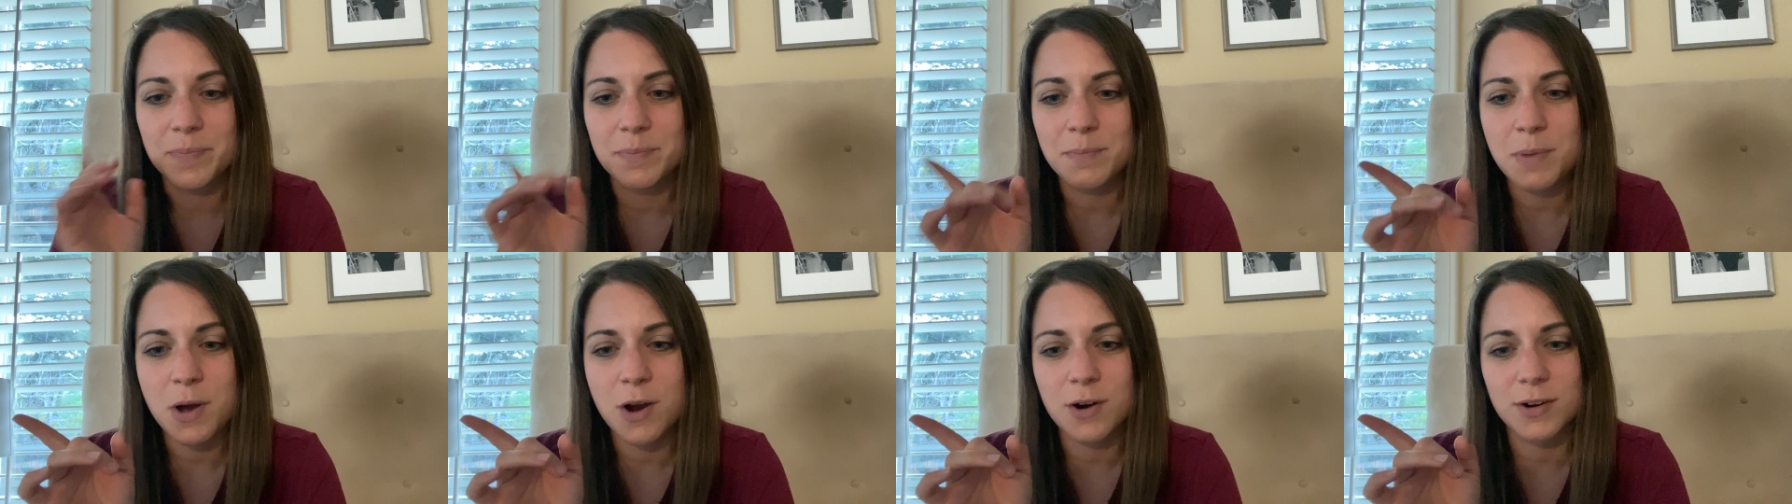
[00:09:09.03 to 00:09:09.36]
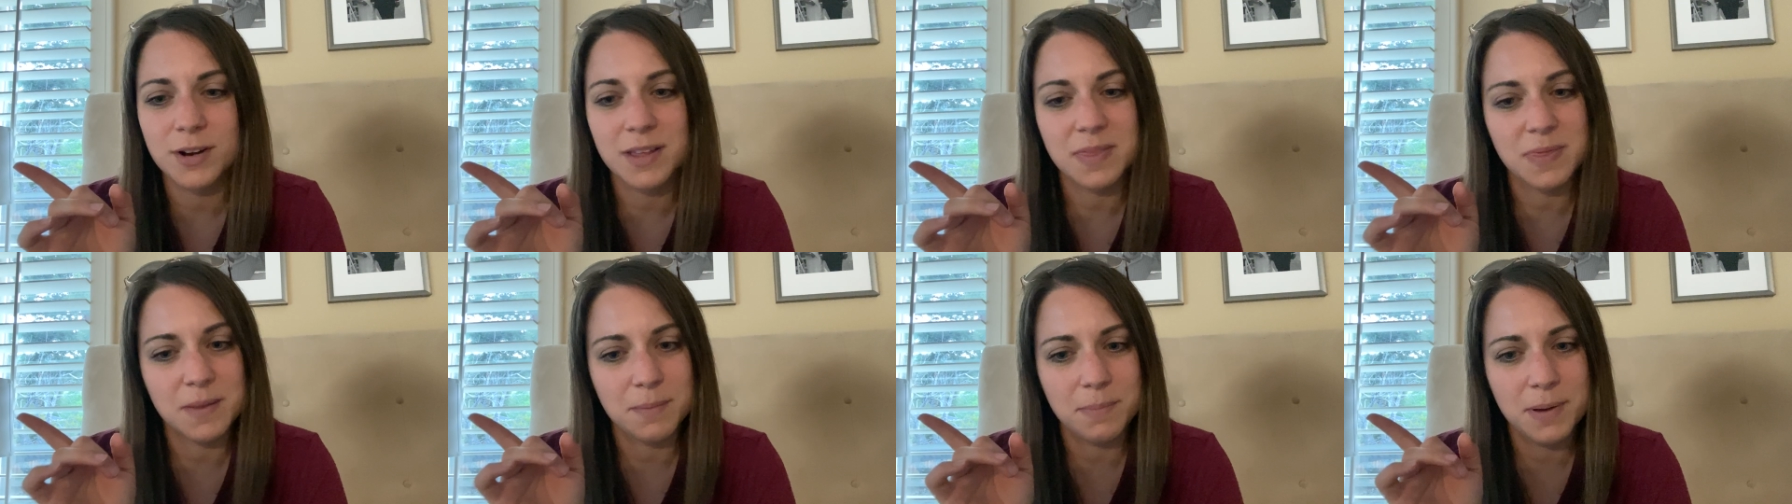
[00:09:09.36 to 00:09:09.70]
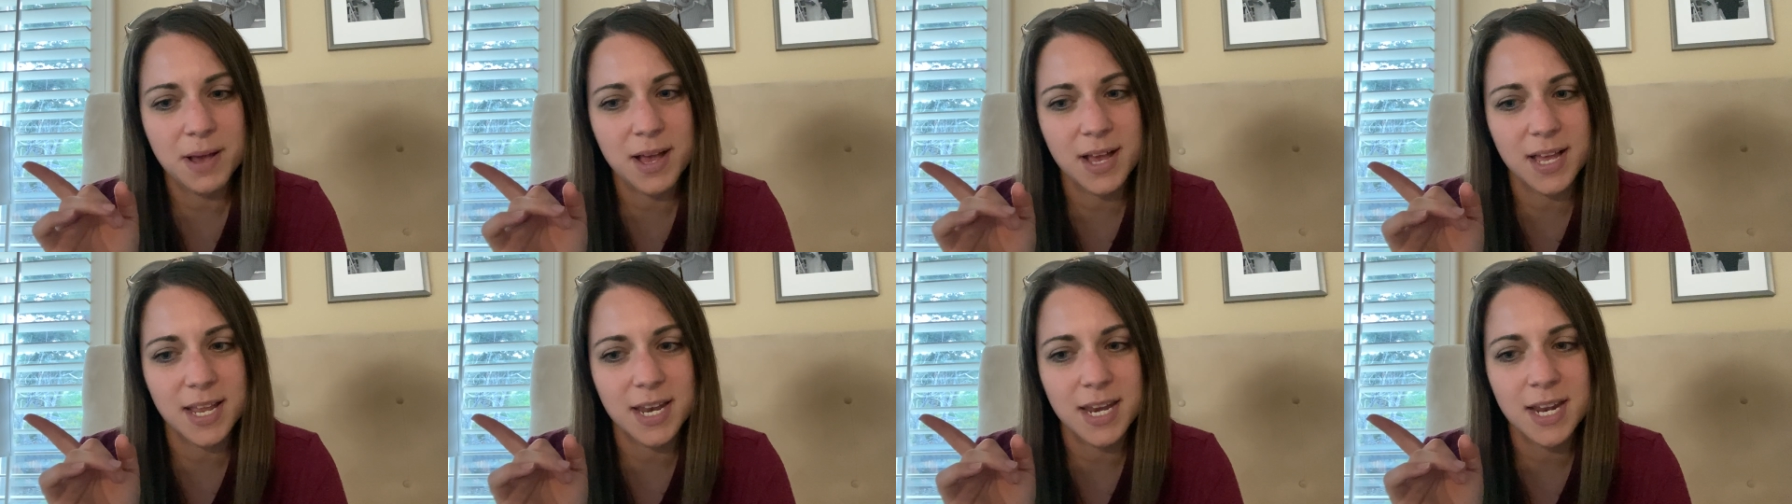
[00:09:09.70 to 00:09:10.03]
pardon the
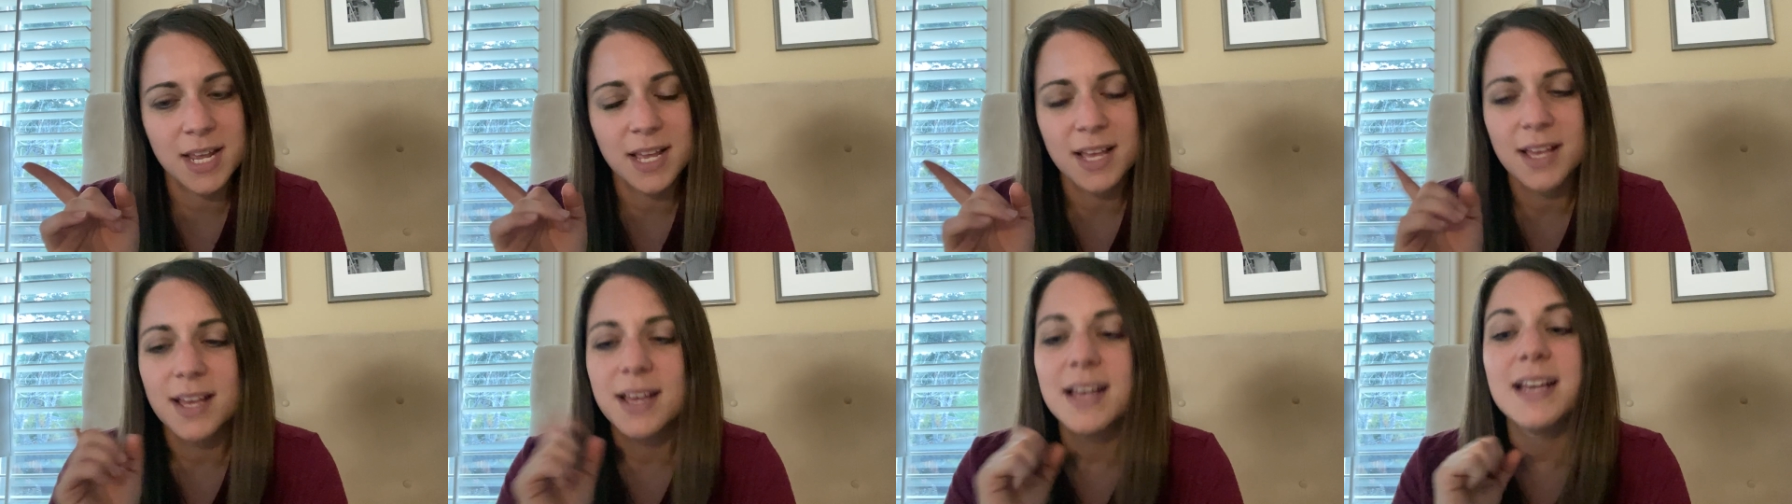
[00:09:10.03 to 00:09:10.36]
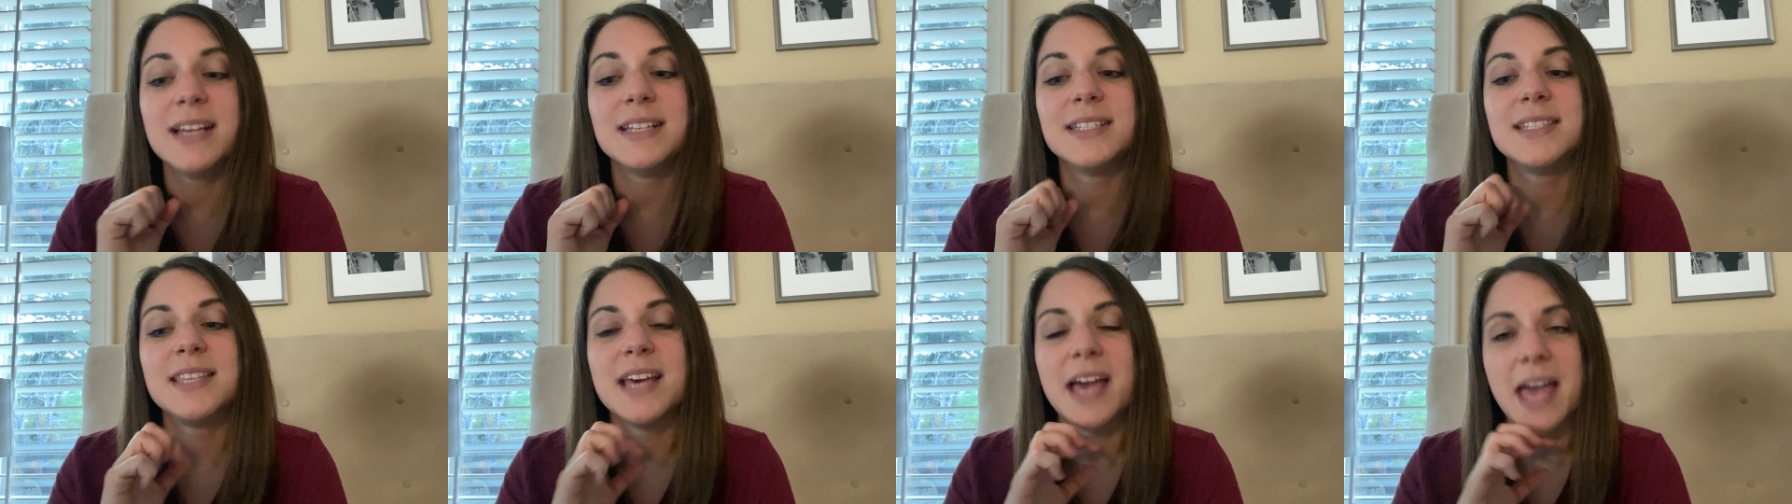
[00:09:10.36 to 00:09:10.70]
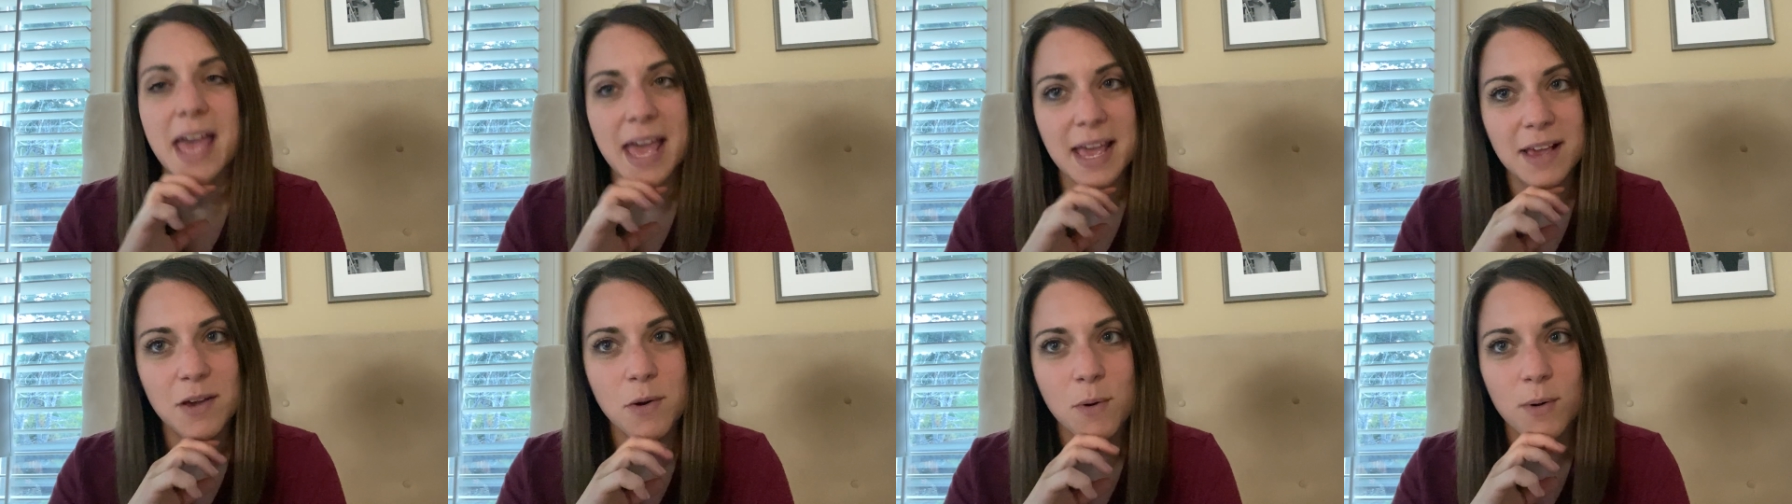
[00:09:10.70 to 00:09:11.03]
pun, is the
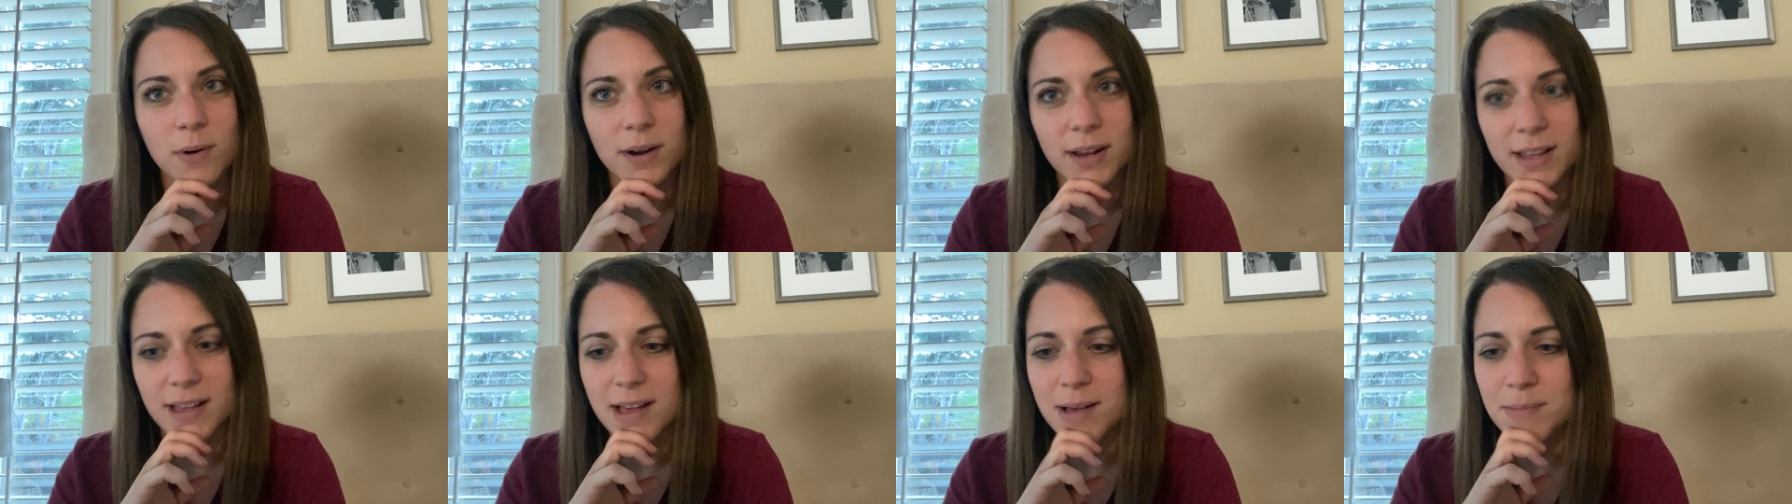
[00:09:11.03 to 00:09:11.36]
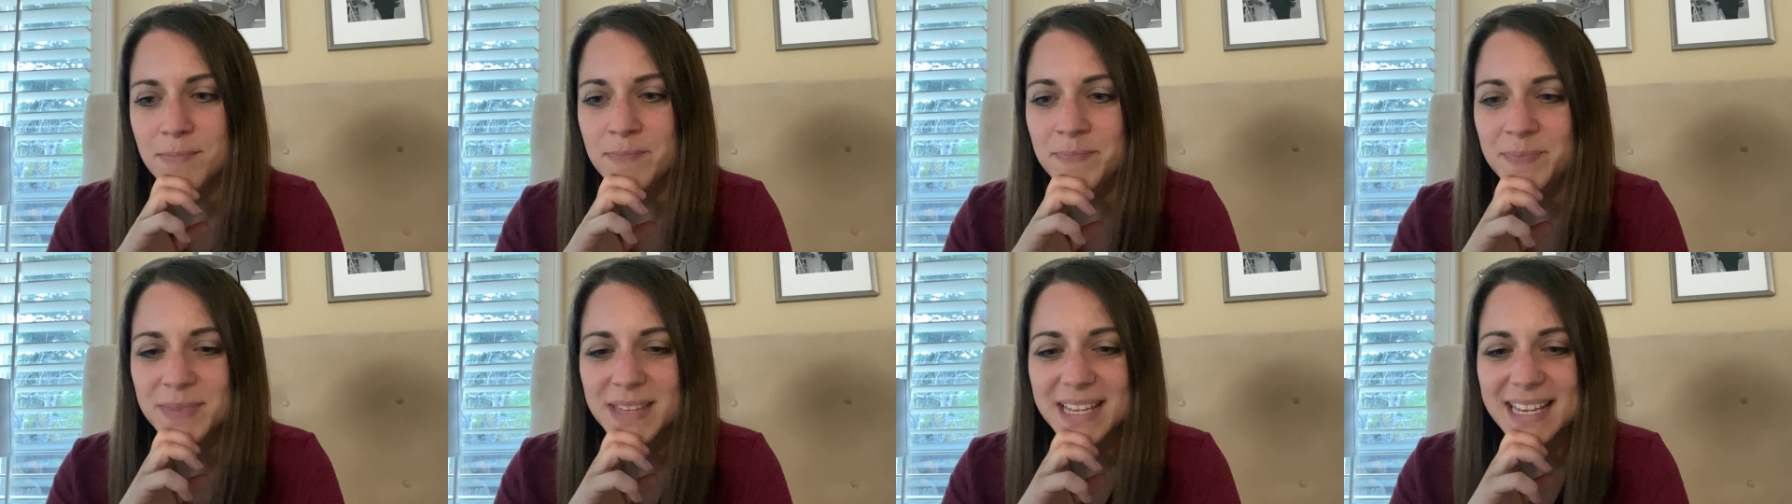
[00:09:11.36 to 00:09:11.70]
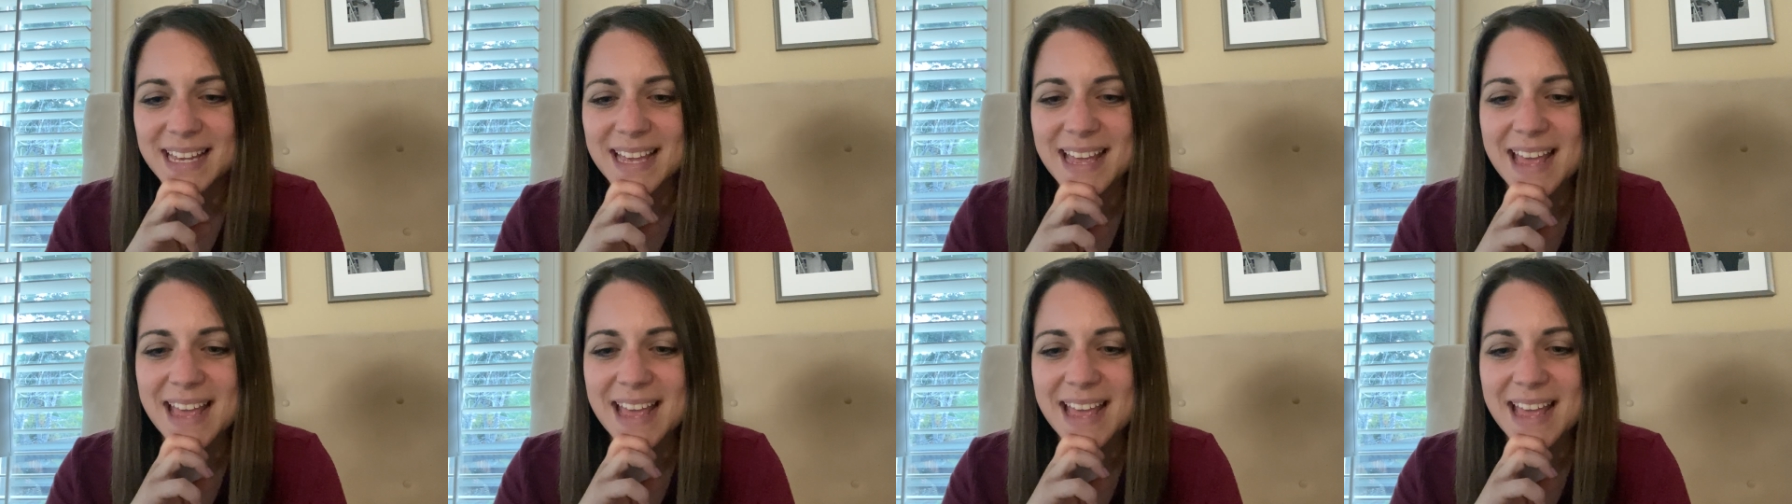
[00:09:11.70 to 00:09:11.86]
Egorium